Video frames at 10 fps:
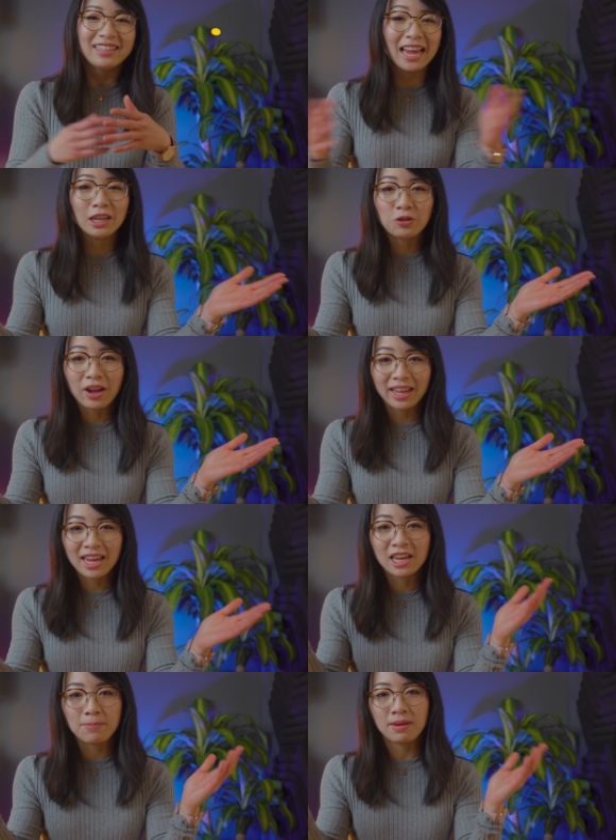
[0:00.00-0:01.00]
Day
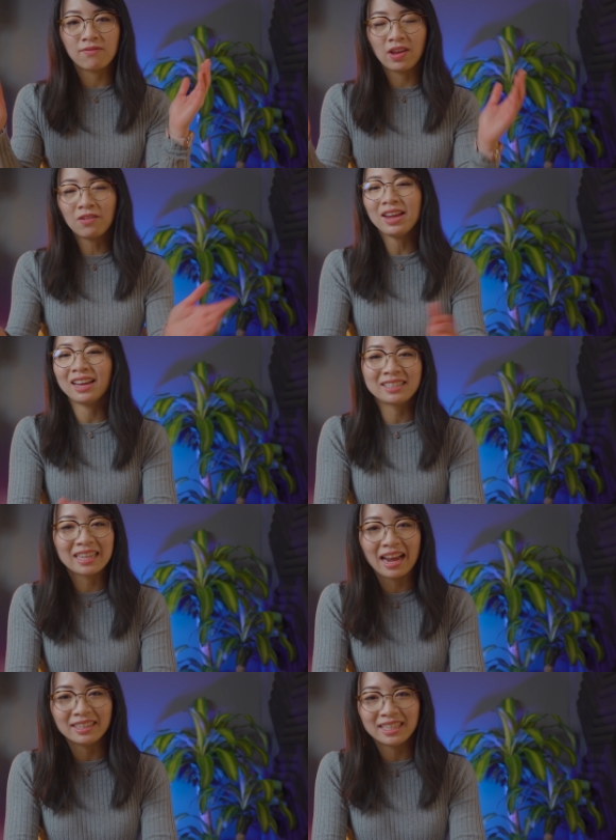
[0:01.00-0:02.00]
trading can be very
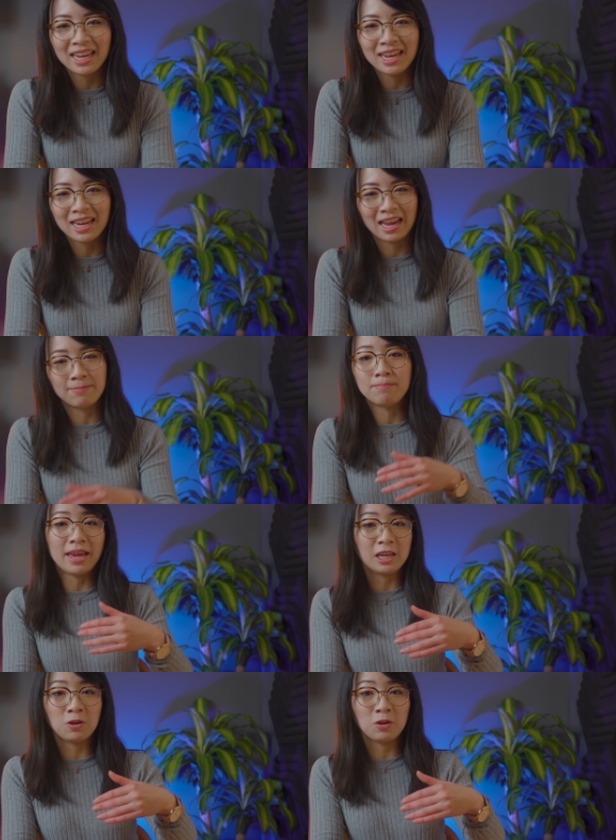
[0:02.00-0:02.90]
exciting and make